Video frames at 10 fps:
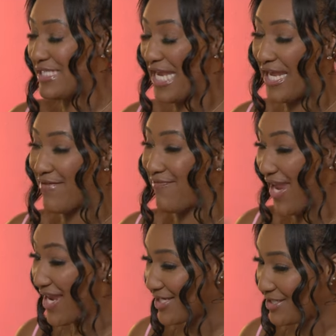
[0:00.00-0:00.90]
take
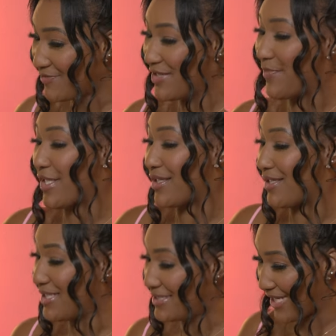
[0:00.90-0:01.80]
advantage of some of the
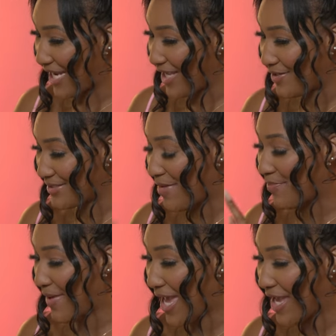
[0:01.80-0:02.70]
good sales
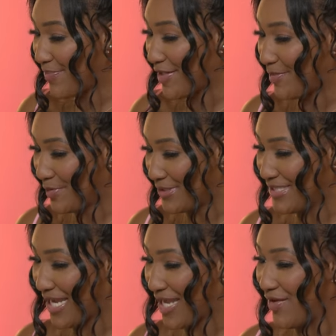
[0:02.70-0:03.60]
and buy people's
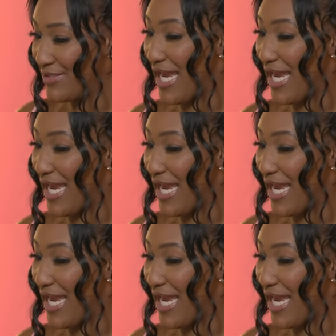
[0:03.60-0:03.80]
sales,